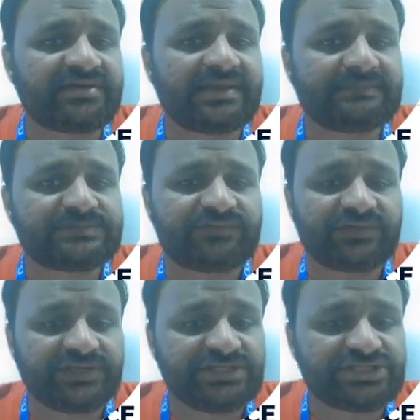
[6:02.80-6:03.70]
types for
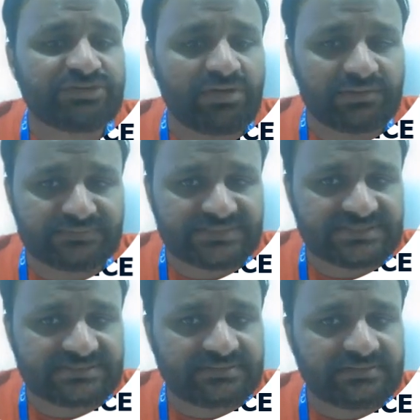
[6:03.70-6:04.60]
each
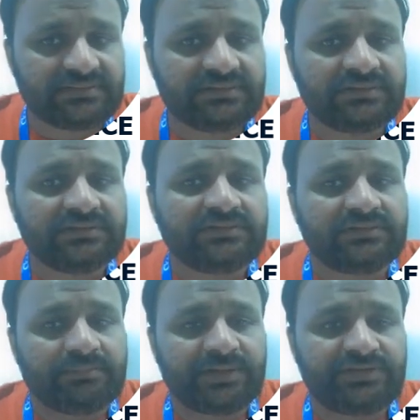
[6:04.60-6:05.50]
columns,
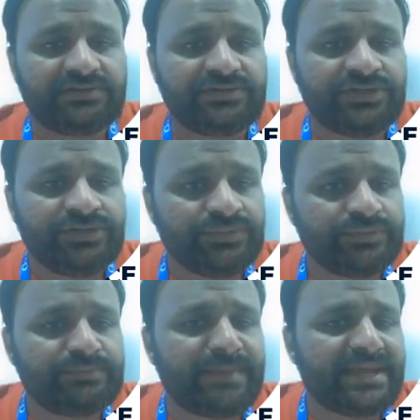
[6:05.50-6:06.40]
but you
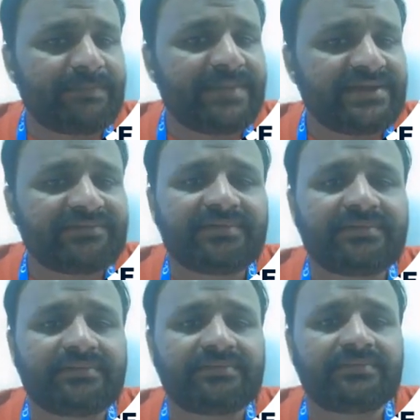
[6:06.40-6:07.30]
would make better
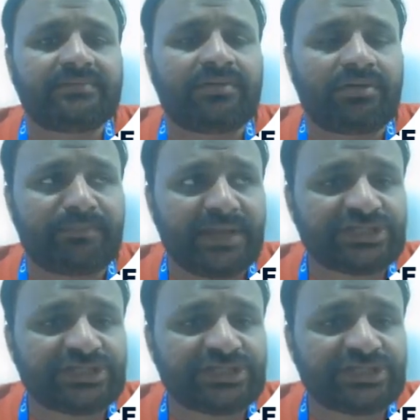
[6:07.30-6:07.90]
or make